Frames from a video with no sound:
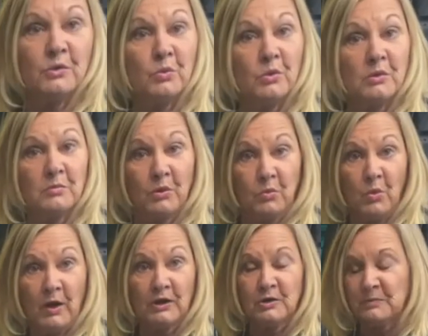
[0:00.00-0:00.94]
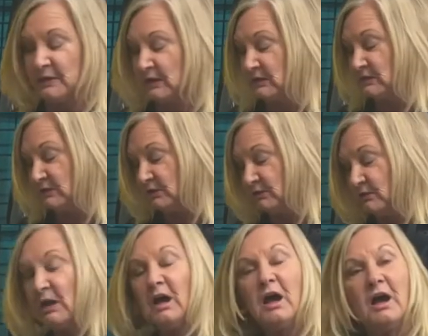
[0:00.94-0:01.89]
warmer water because they're
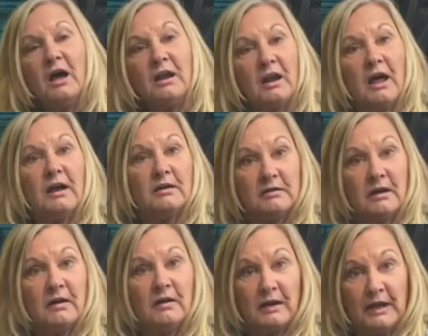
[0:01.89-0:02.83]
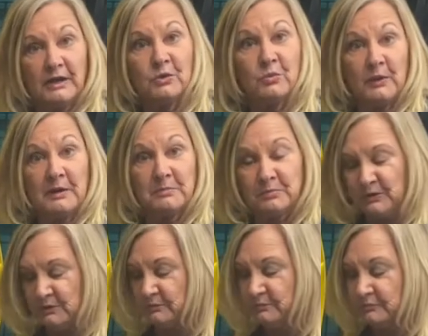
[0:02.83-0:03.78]
a lot lighter weight
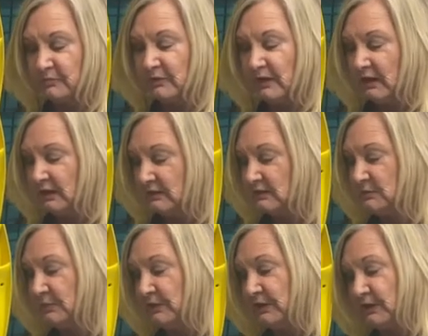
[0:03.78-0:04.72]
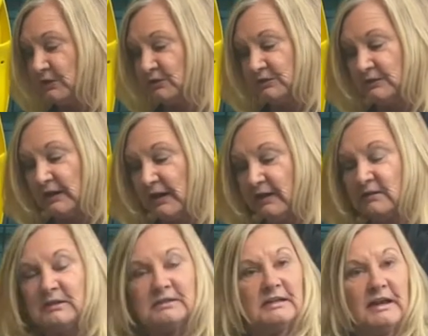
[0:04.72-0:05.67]
boot. This particular style
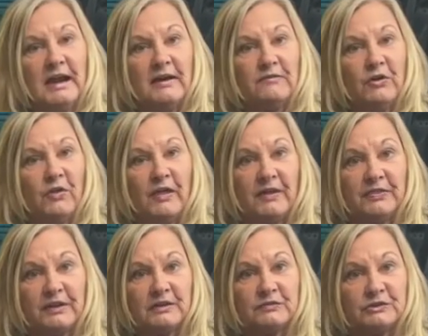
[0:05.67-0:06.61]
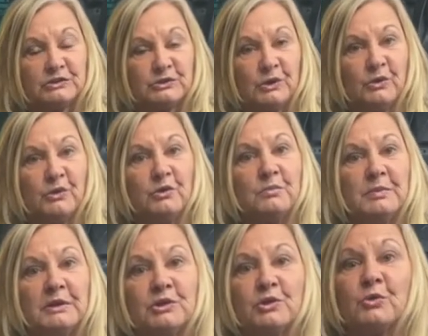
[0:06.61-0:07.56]
doesn't have all that thick of a sole,
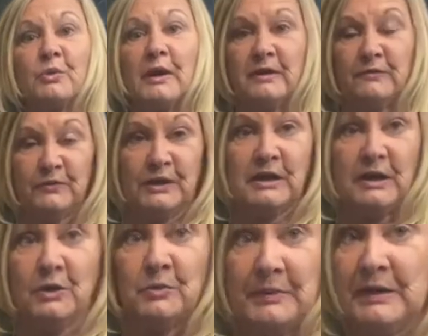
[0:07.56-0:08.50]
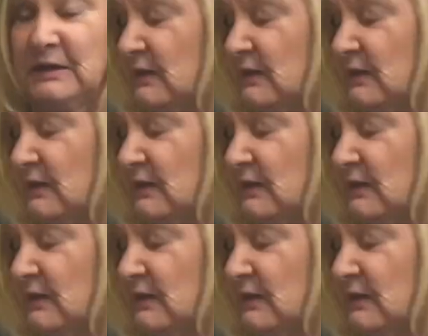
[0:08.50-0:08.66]
but it's great for the Caribbean